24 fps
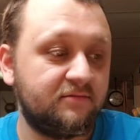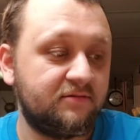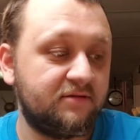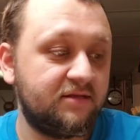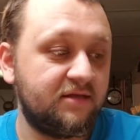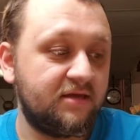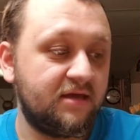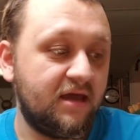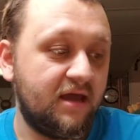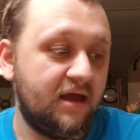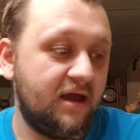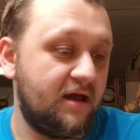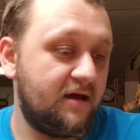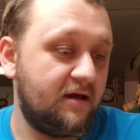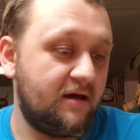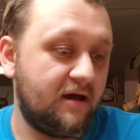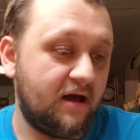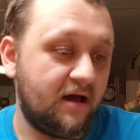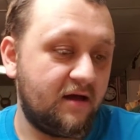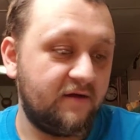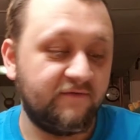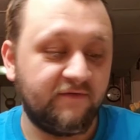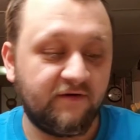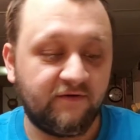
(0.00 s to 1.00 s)
that
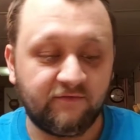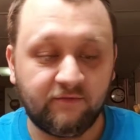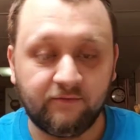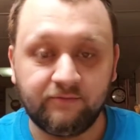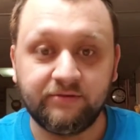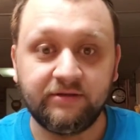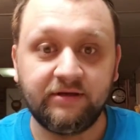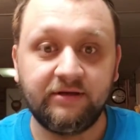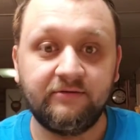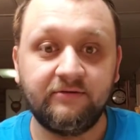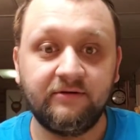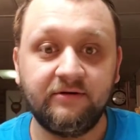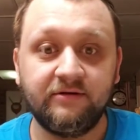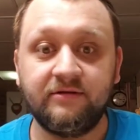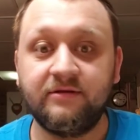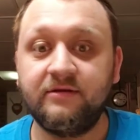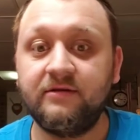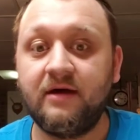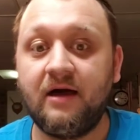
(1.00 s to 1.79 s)
I've ever played with.